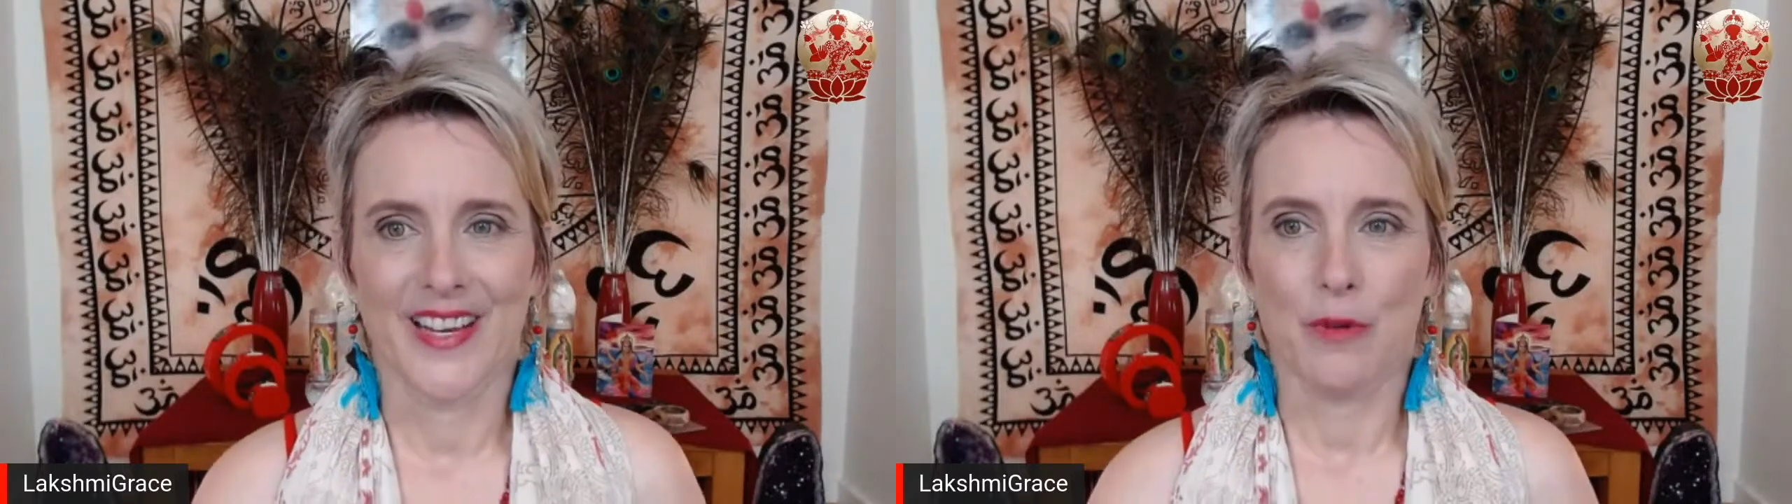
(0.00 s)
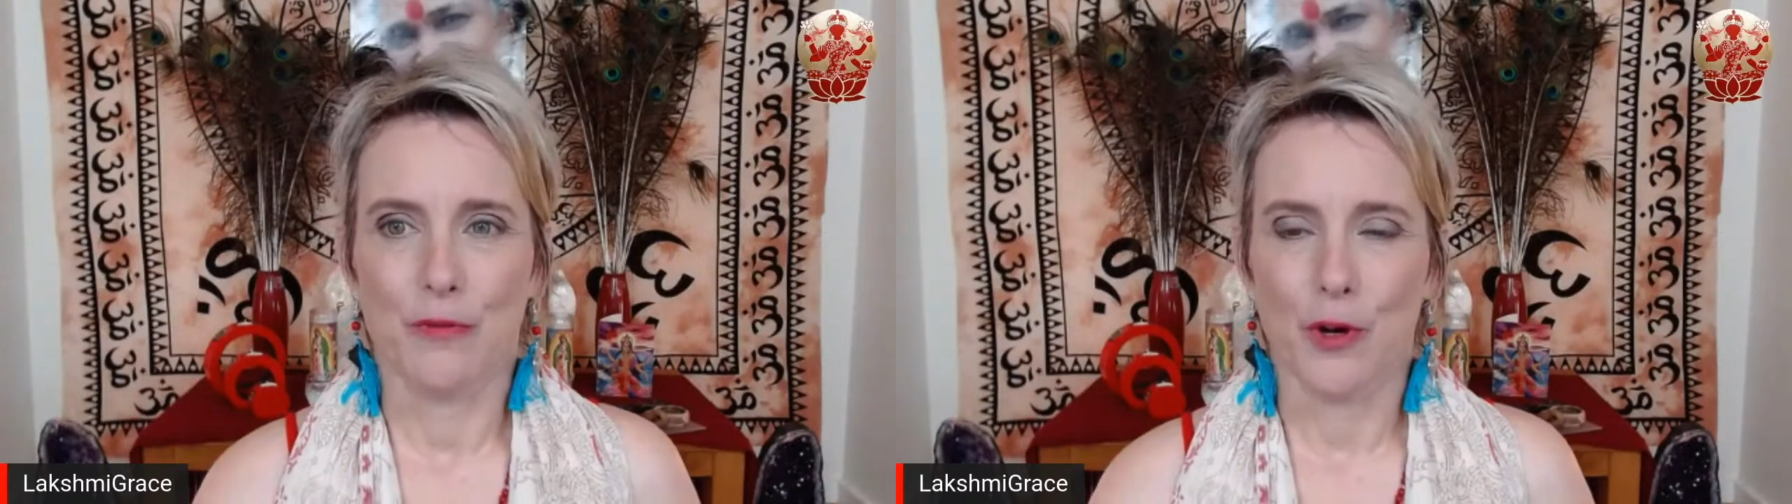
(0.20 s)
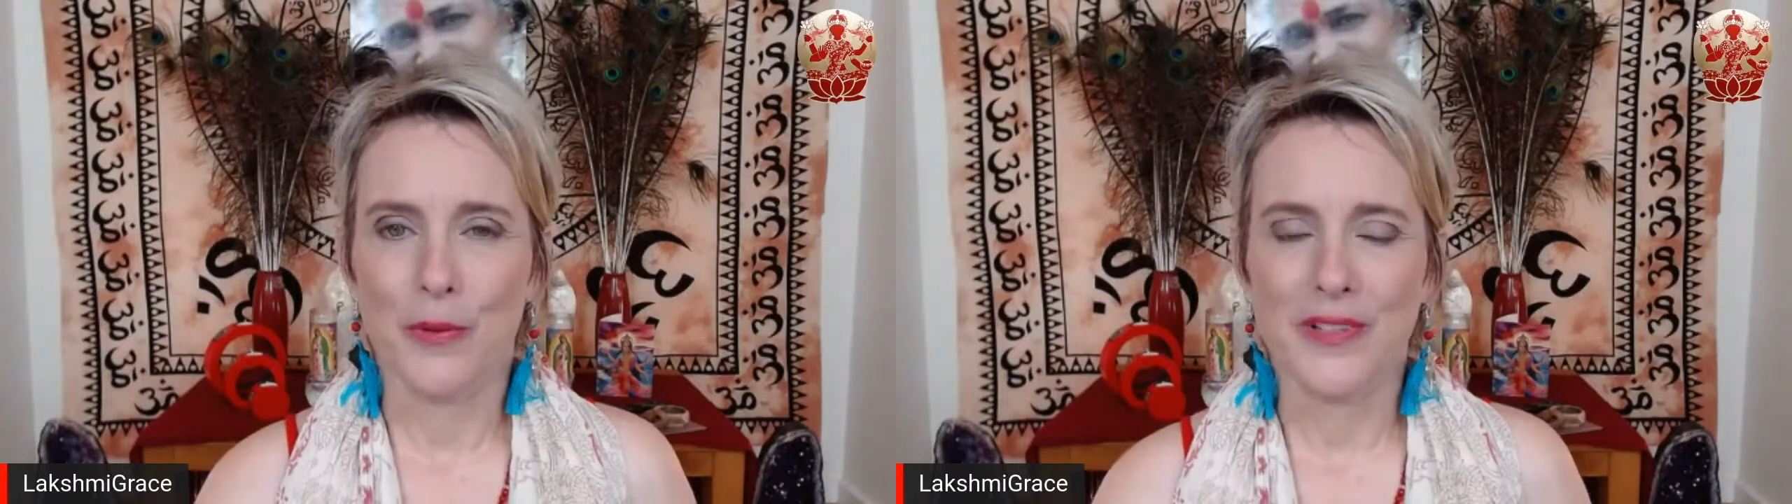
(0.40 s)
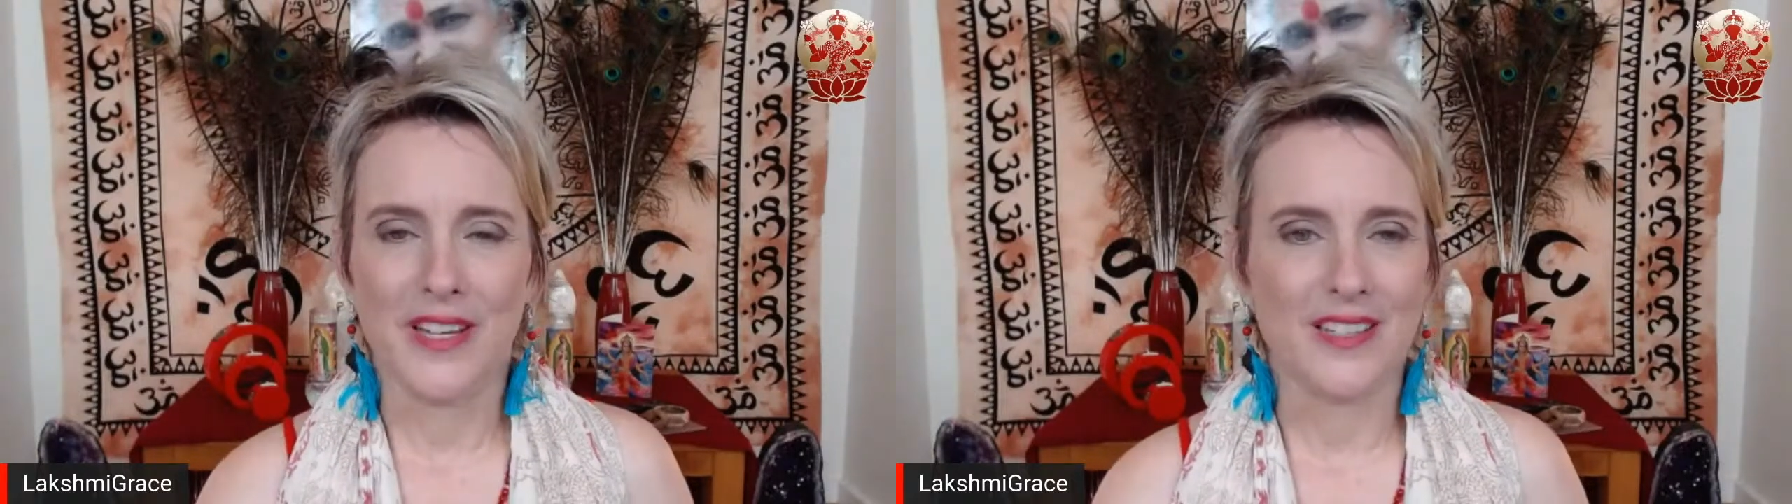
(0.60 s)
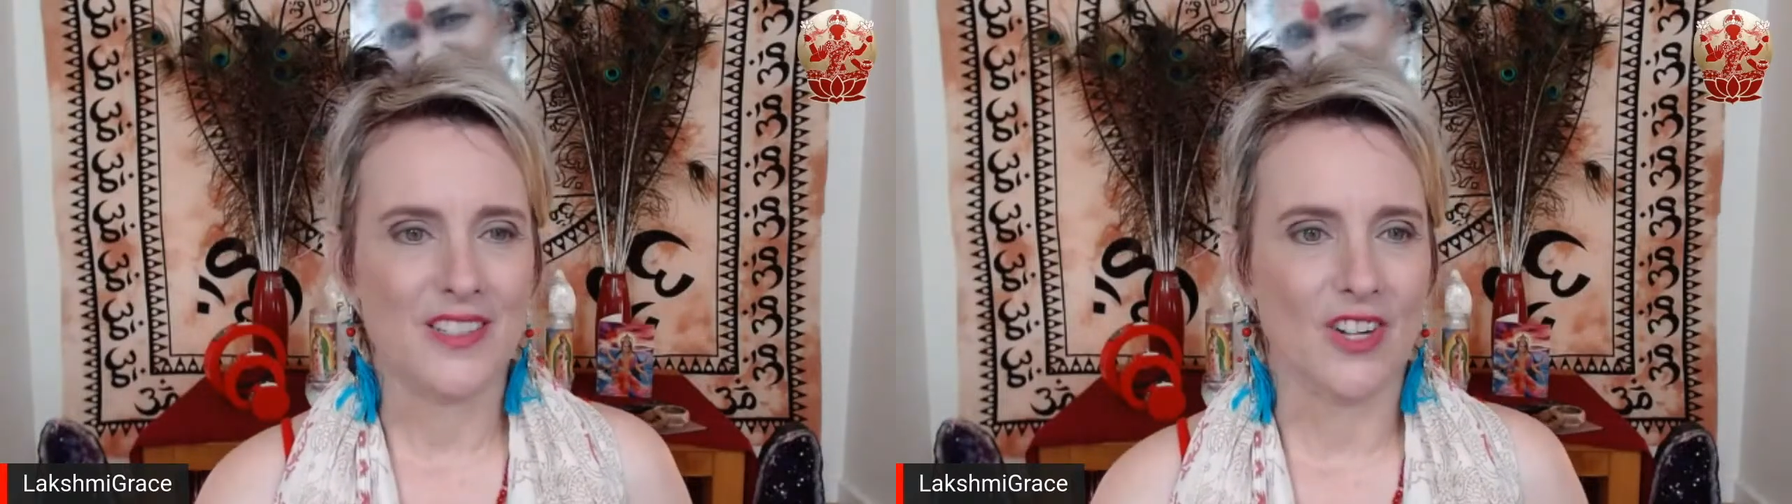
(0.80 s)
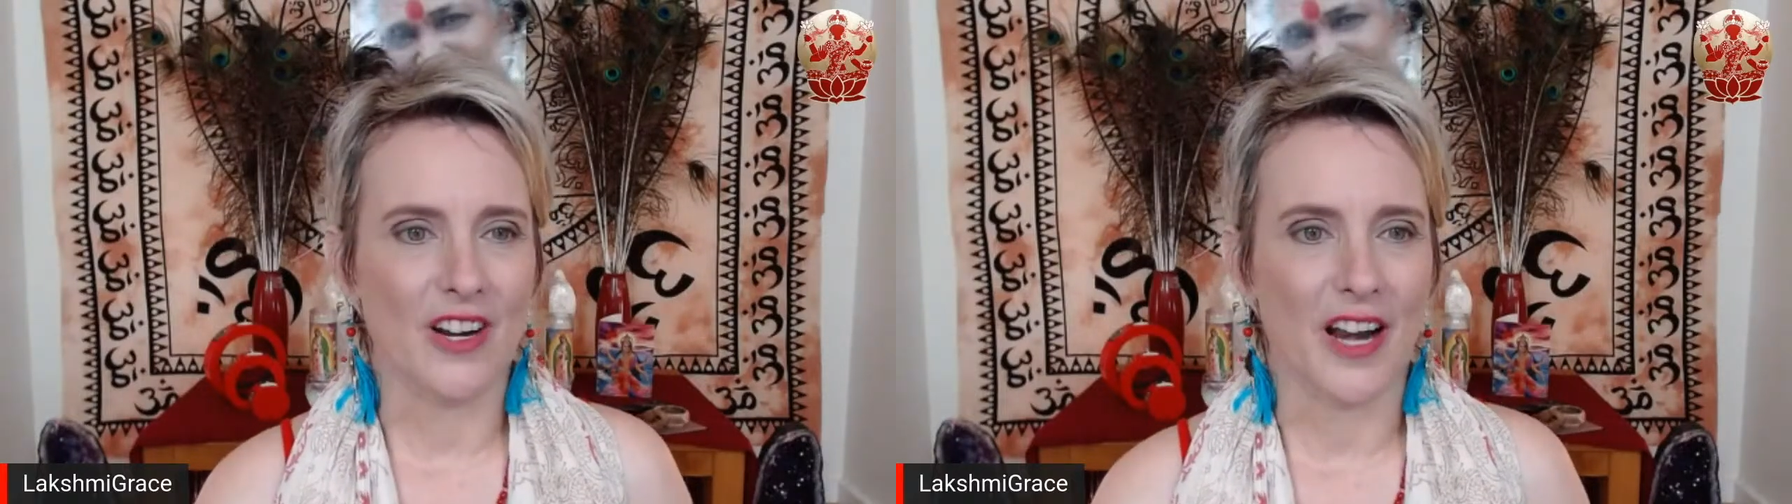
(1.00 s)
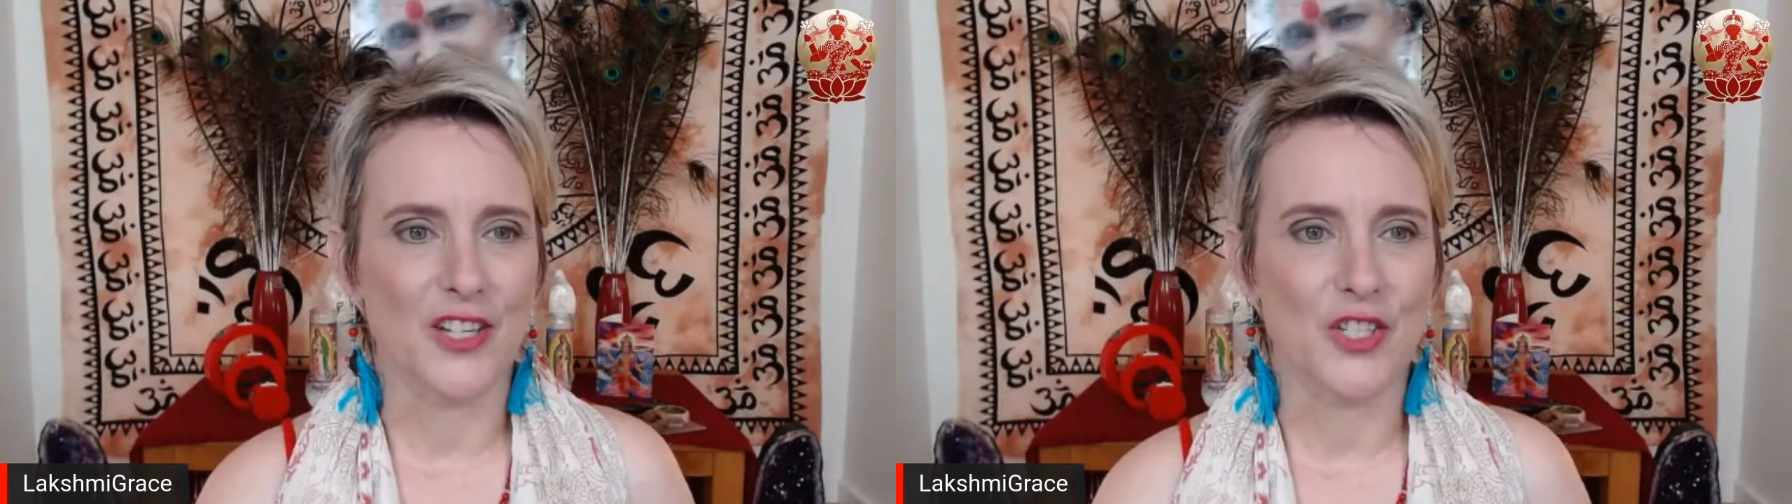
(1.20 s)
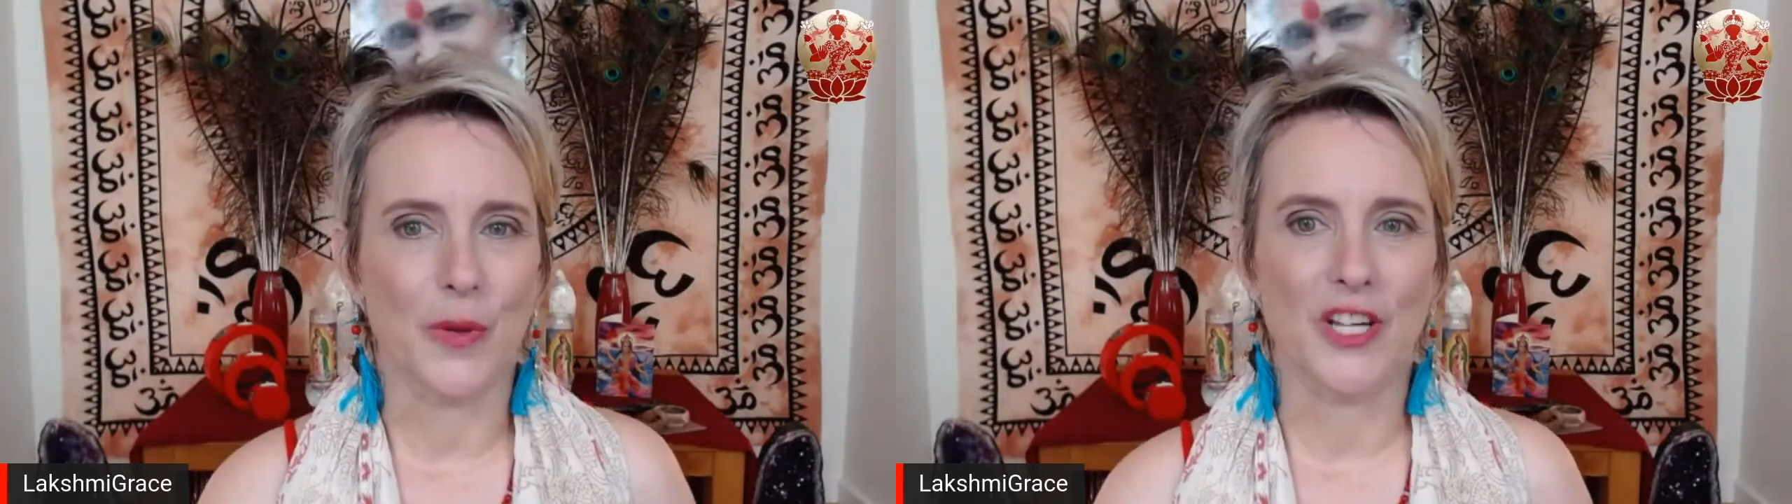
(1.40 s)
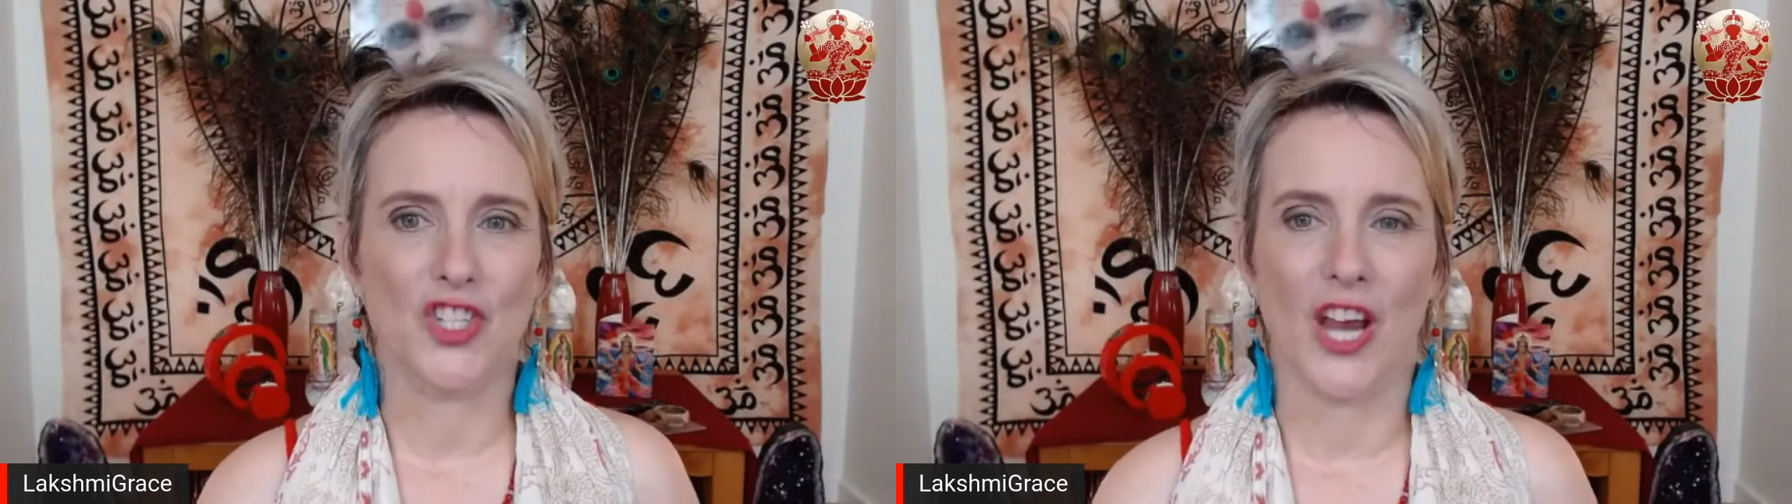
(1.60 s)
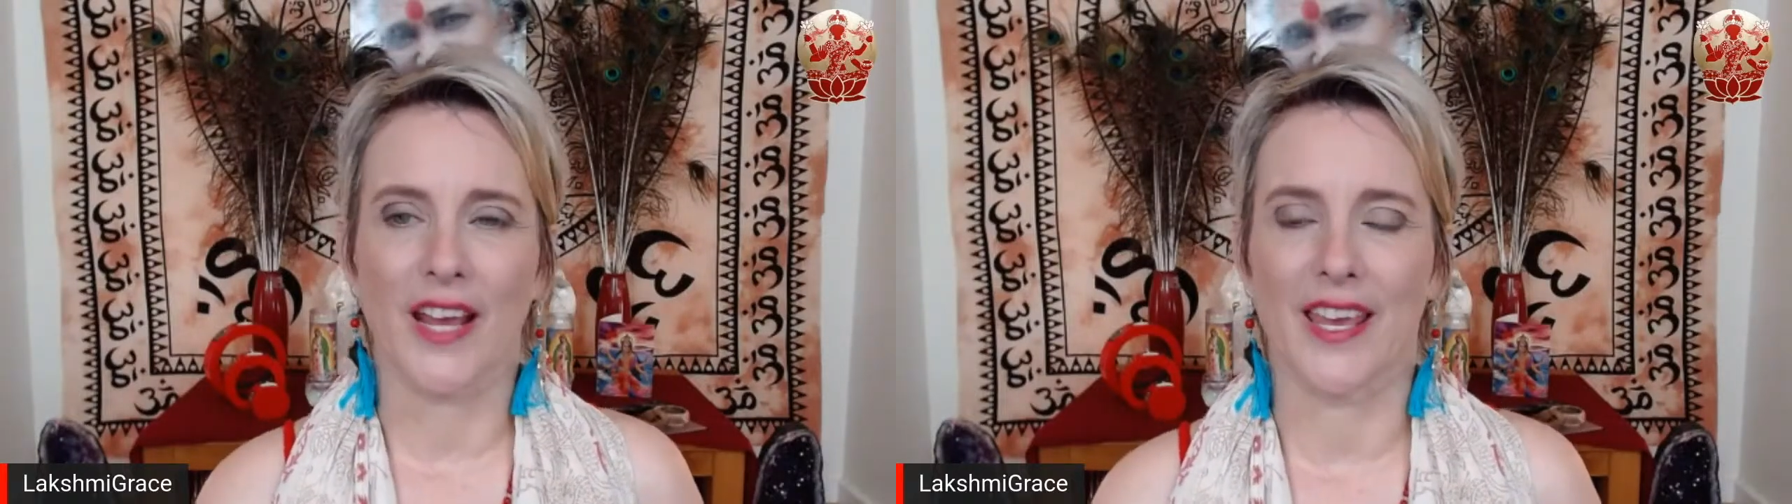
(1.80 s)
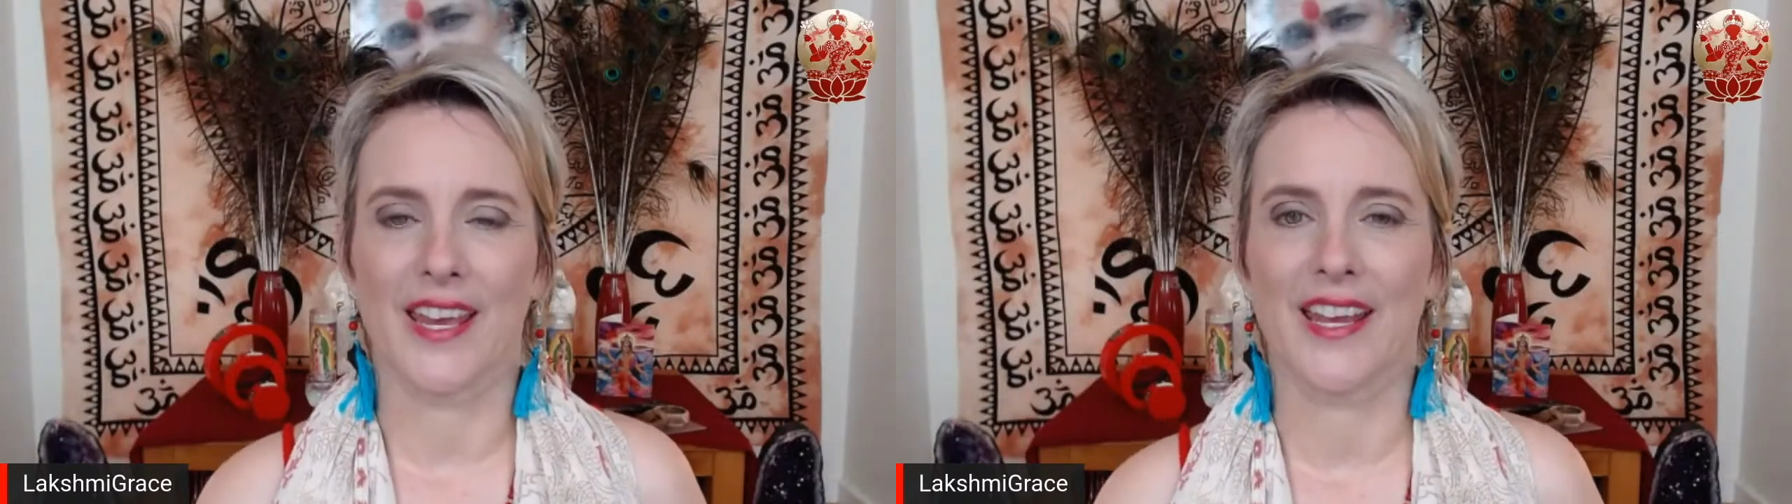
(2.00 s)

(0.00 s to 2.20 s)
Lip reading: Before we get started, I do want to check in.